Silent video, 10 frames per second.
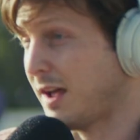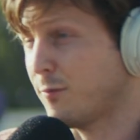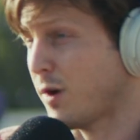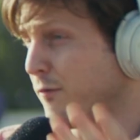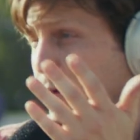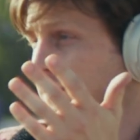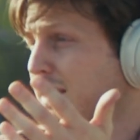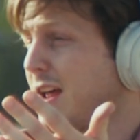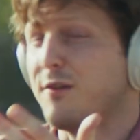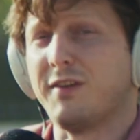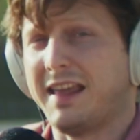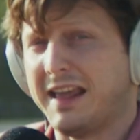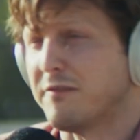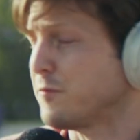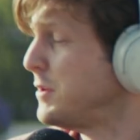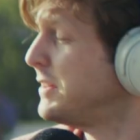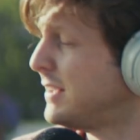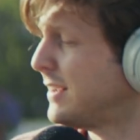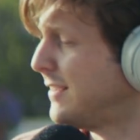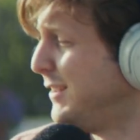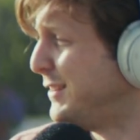I've worked kind of everything.